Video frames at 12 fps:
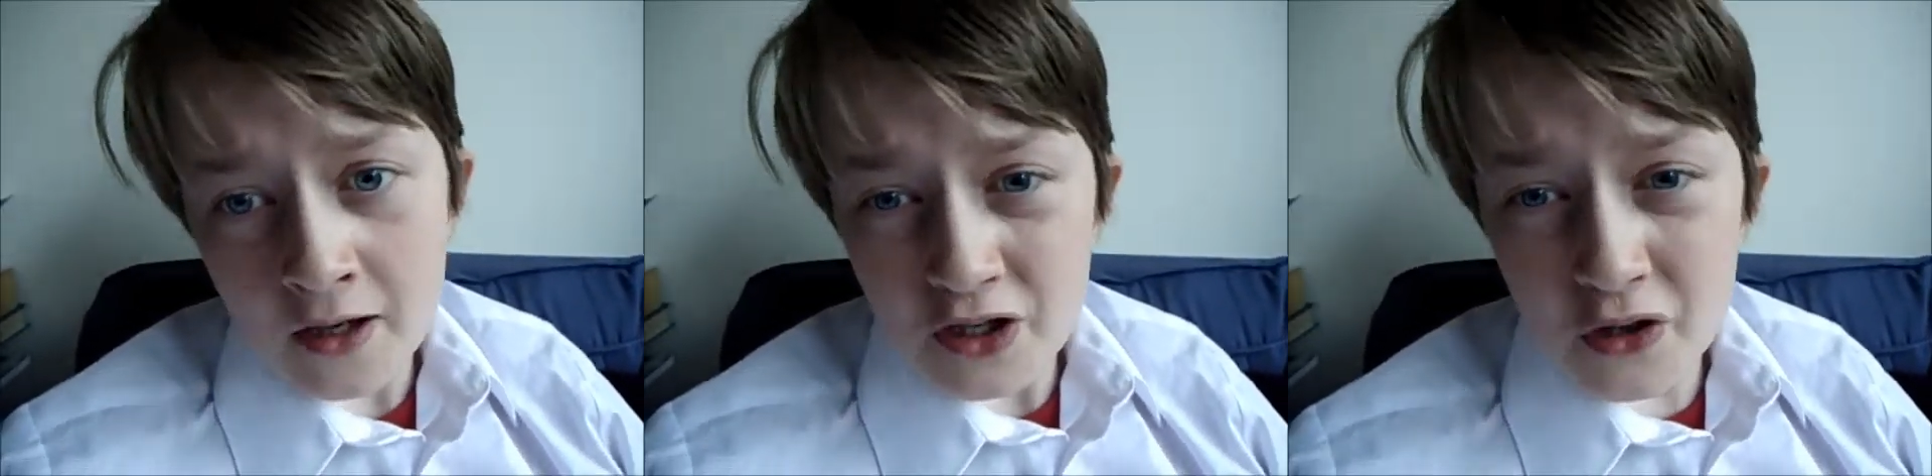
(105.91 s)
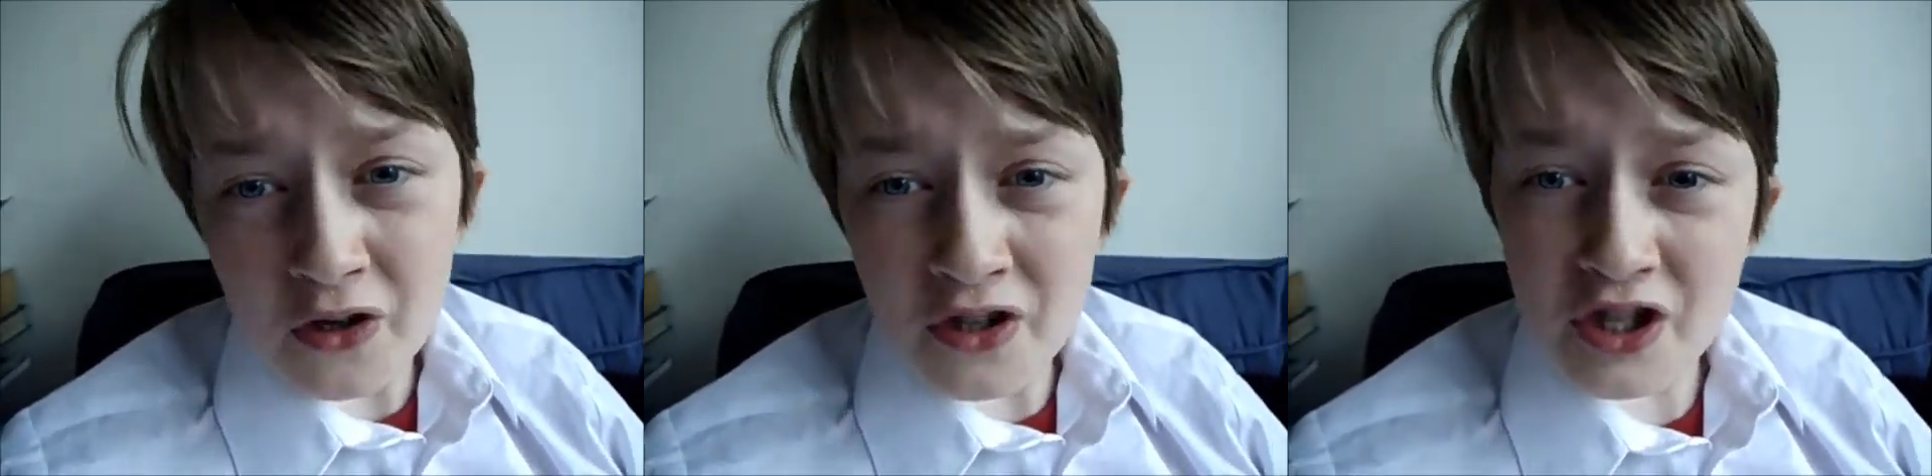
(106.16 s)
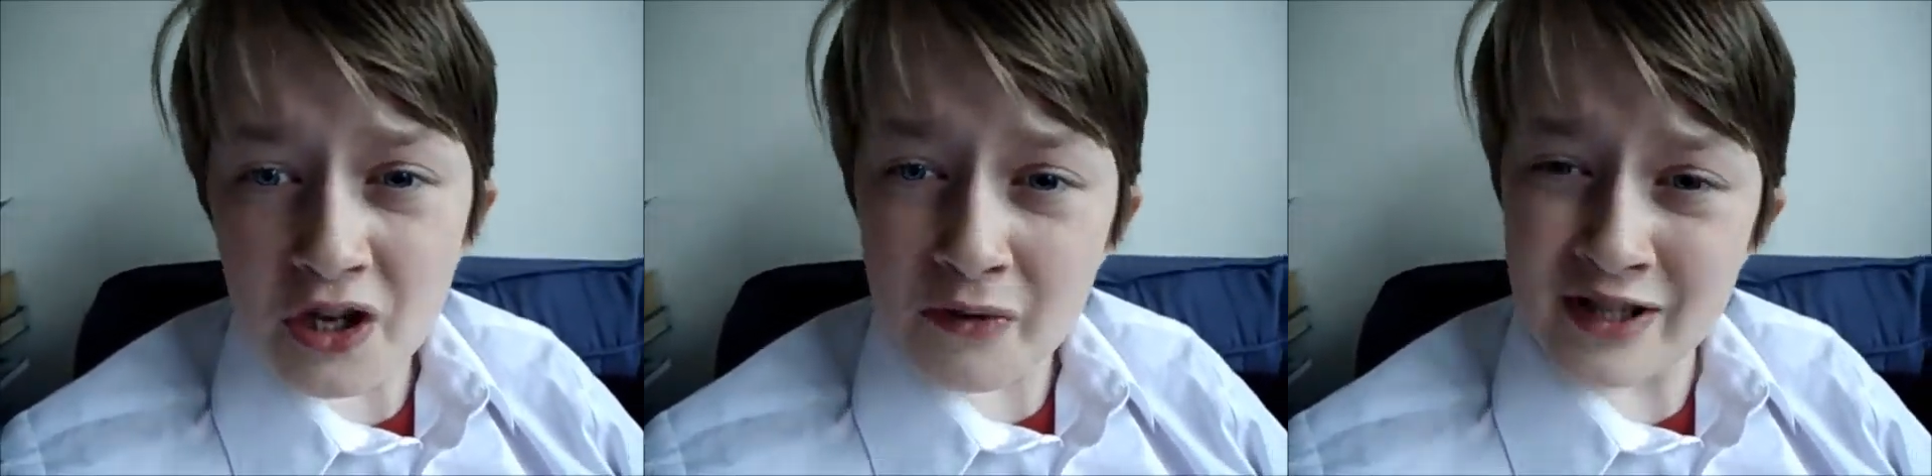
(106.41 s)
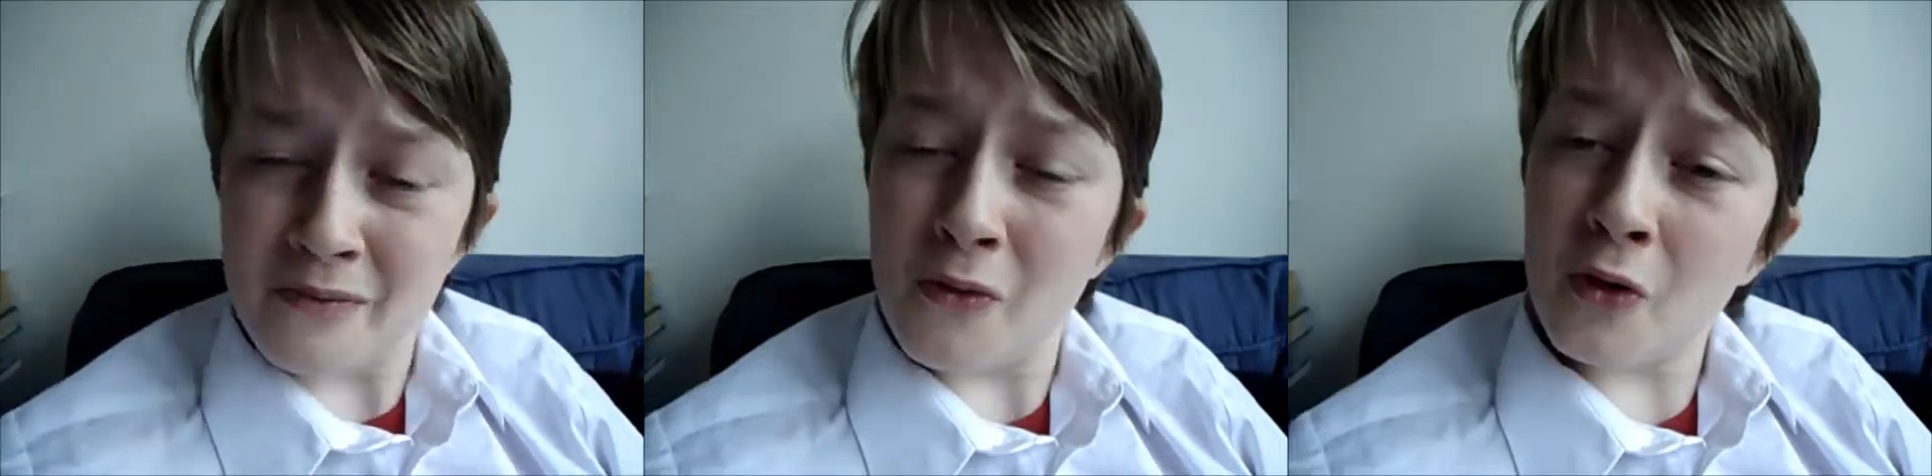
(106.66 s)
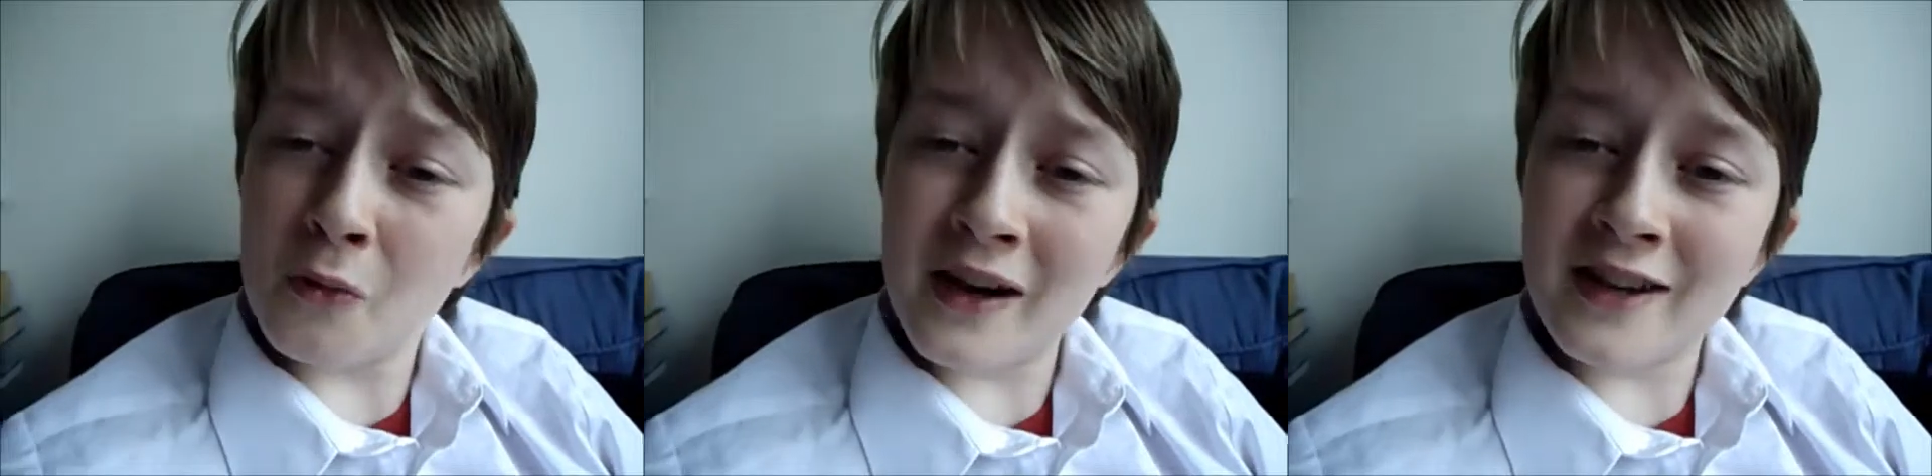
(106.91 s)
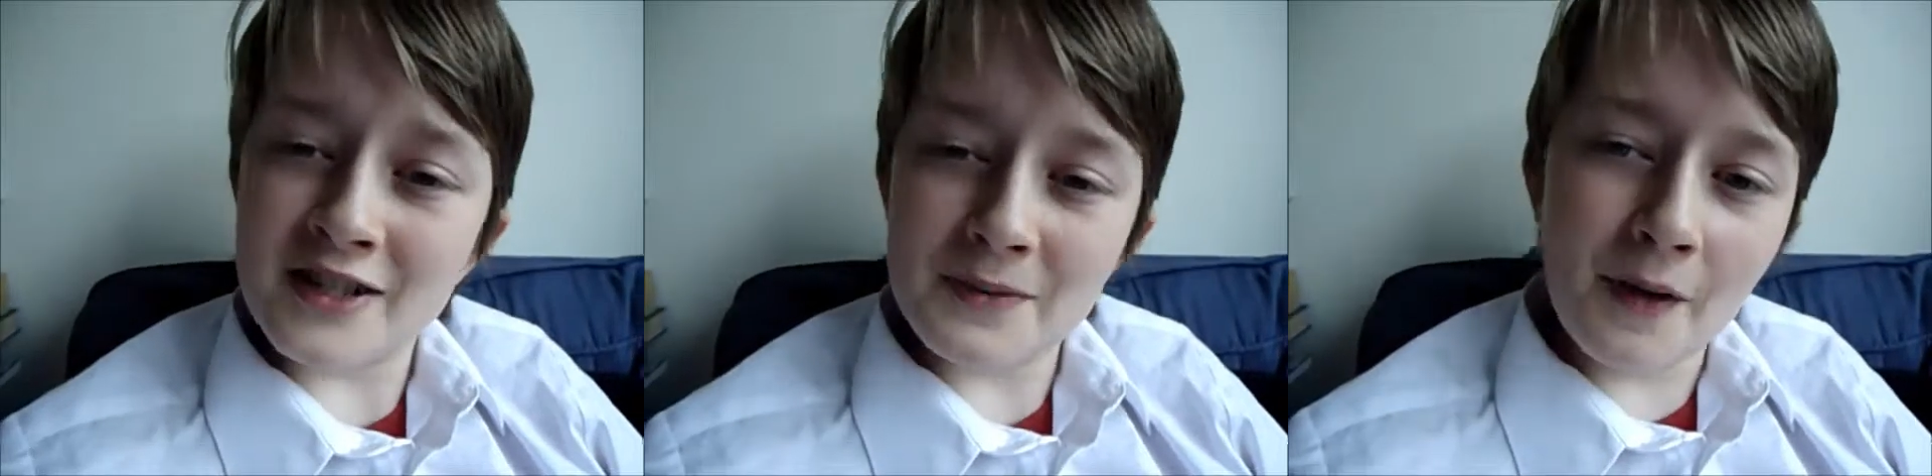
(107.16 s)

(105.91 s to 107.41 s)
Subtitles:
You consumers are more willing to